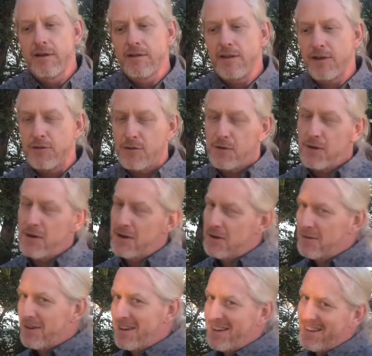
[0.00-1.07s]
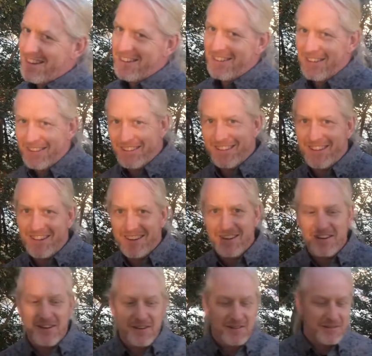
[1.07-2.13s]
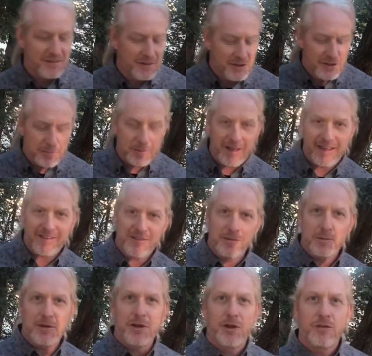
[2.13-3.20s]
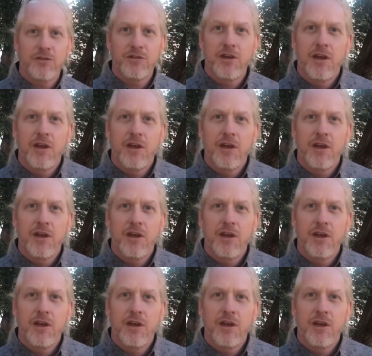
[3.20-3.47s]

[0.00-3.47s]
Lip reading: down to the nitty-gritty and look at the plants up close.